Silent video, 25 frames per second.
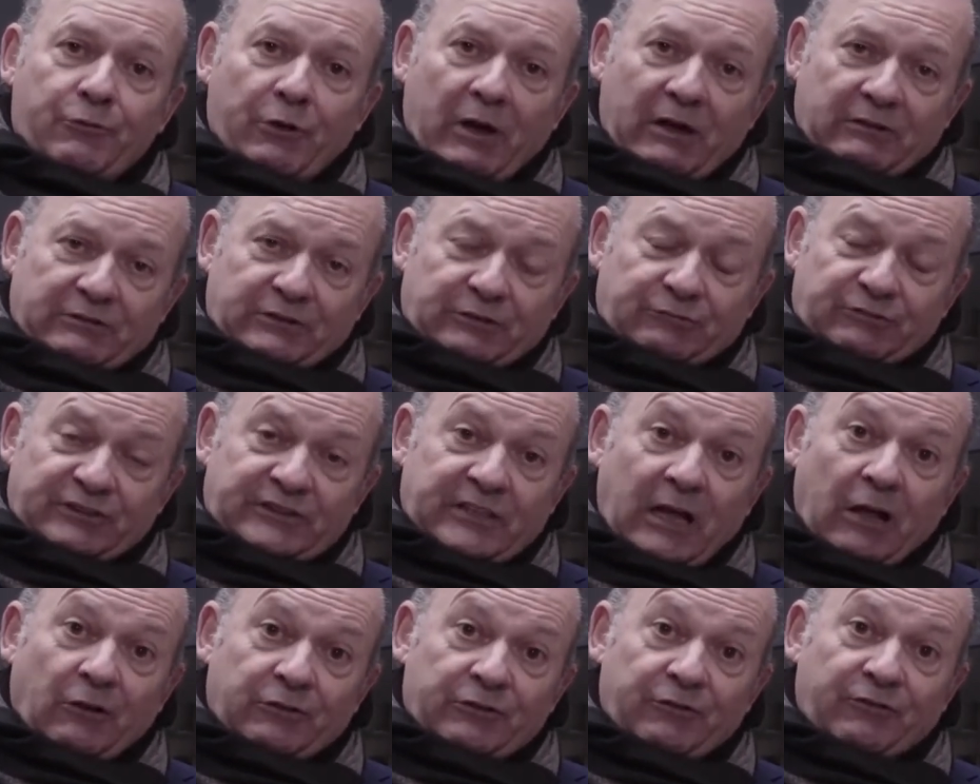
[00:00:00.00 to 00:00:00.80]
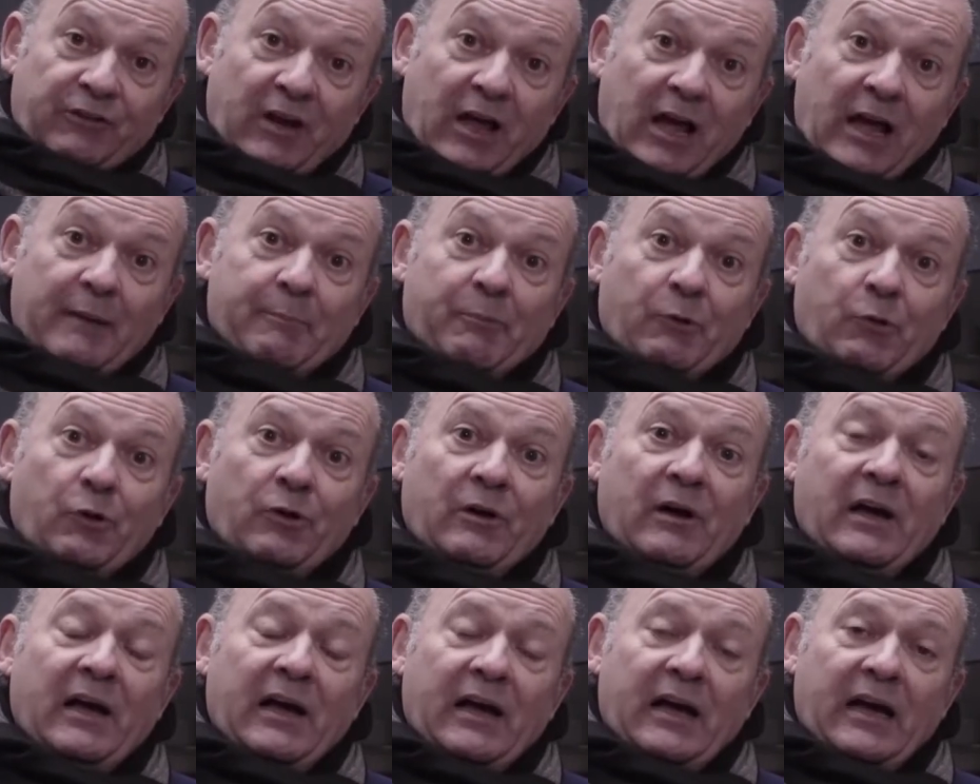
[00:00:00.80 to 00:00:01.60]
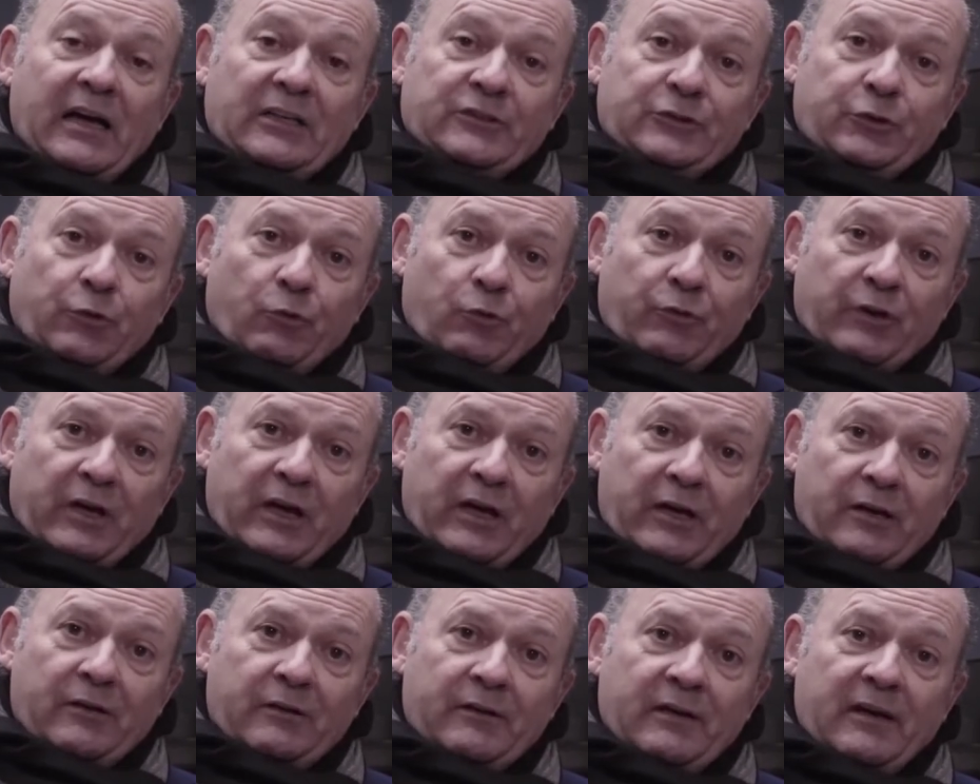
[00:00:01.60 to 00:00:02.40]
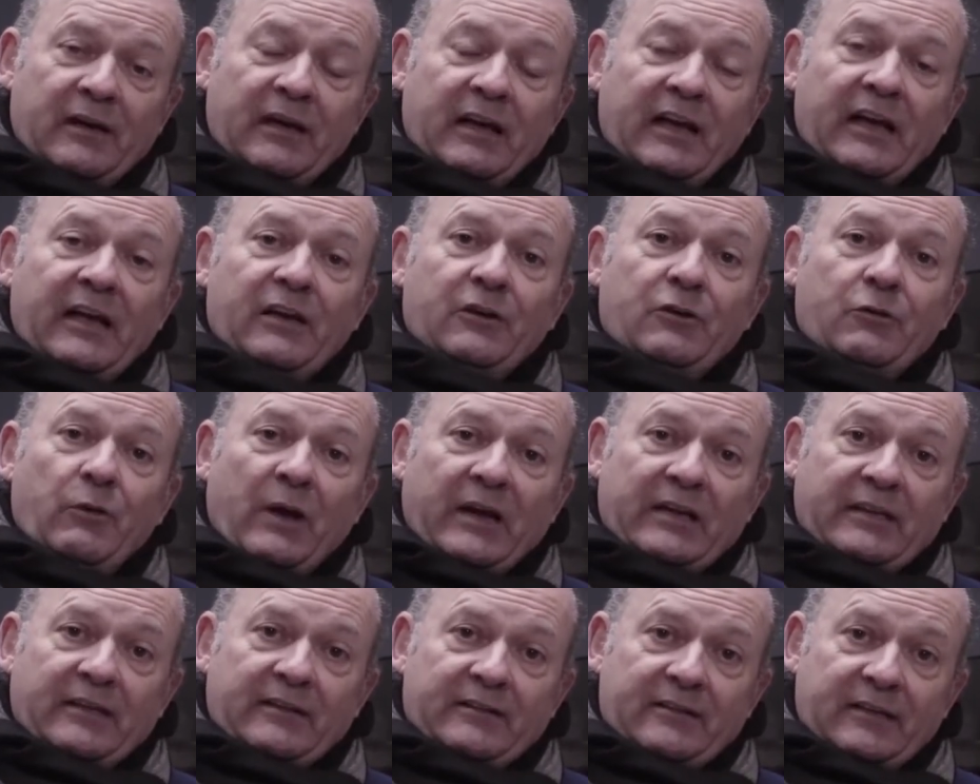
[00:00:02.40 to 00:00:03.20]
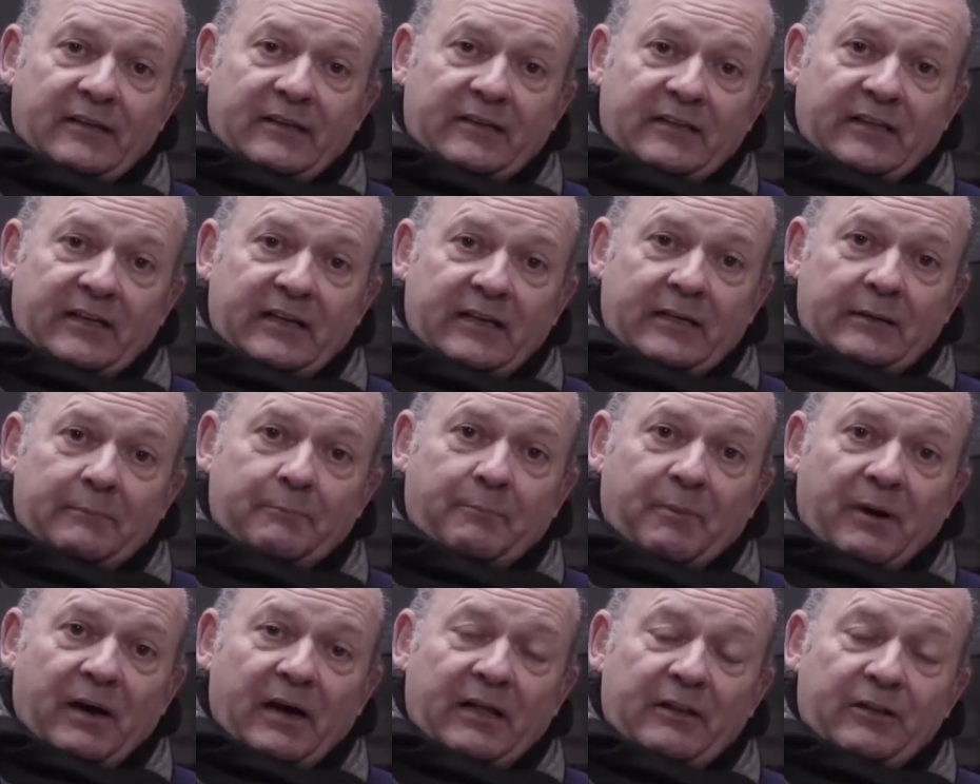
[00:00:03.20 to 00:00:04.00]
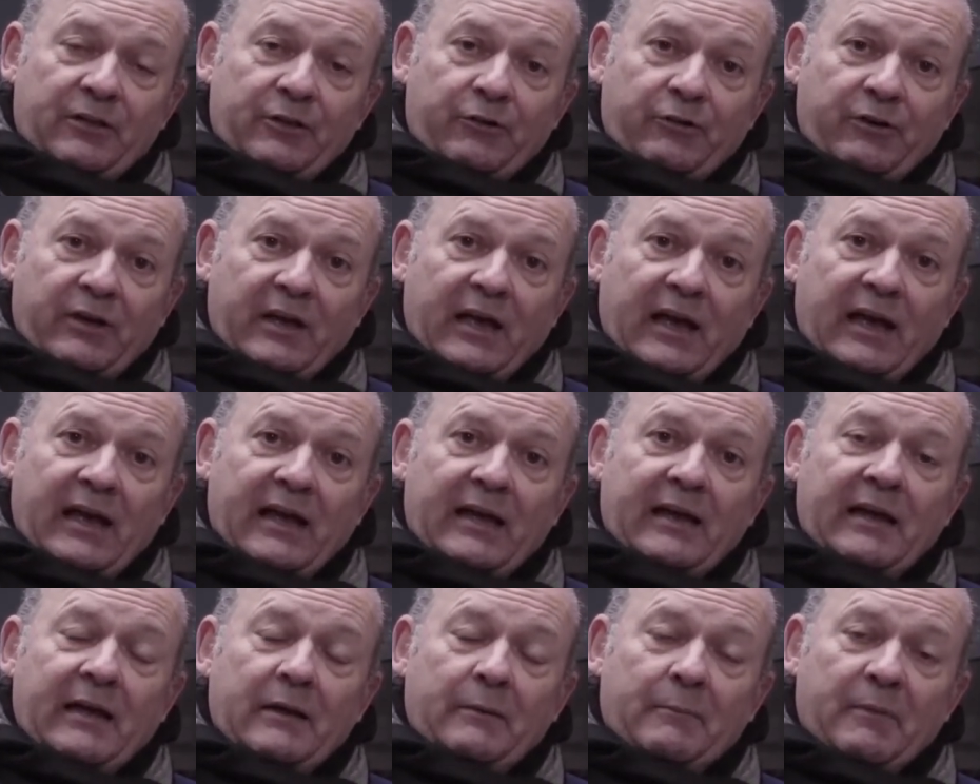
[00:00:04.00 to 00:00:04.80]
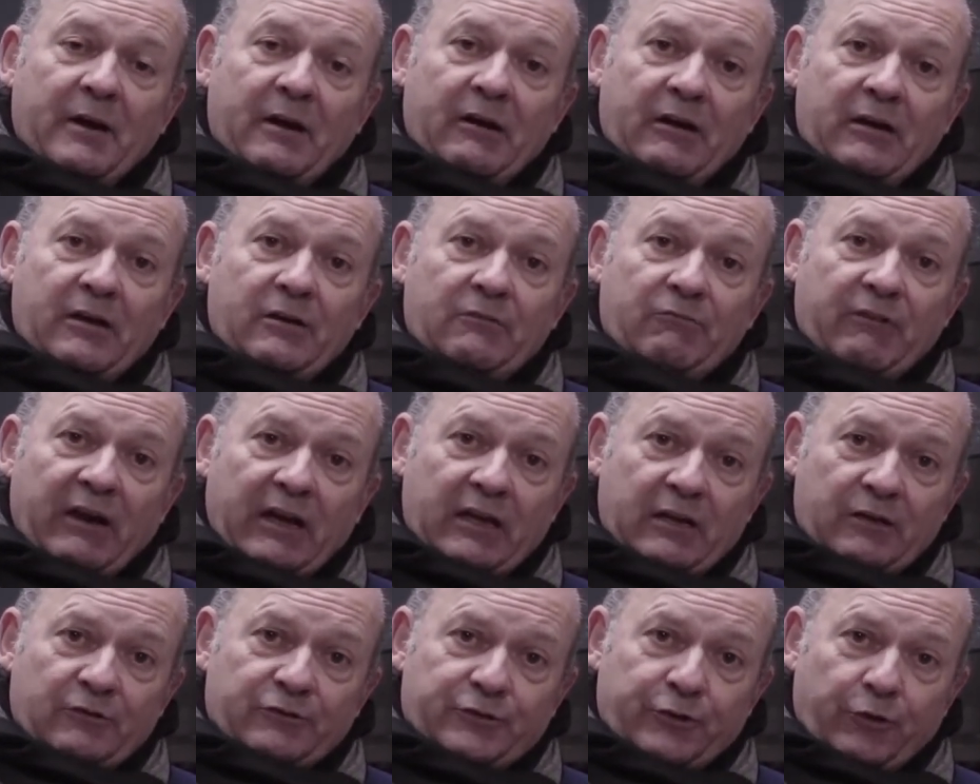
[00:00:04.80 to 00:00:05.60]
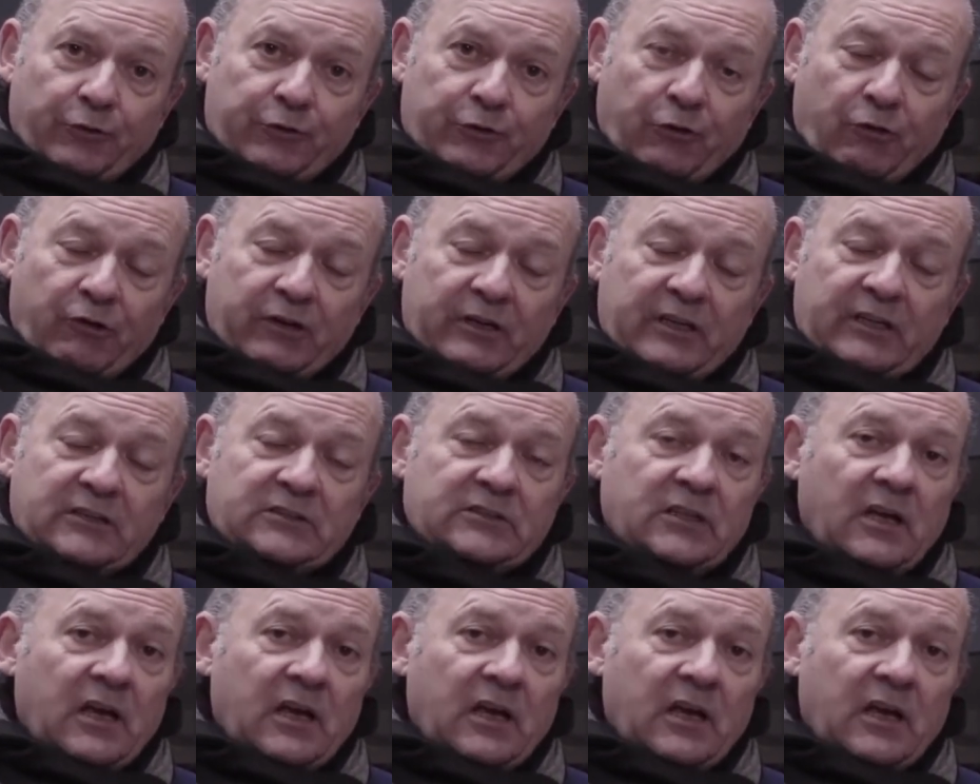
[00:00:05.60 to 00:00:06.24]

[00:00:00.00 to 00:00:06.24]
as a result of LIBOR, as you all know, in 2013 by the UK and American regulatory authorities.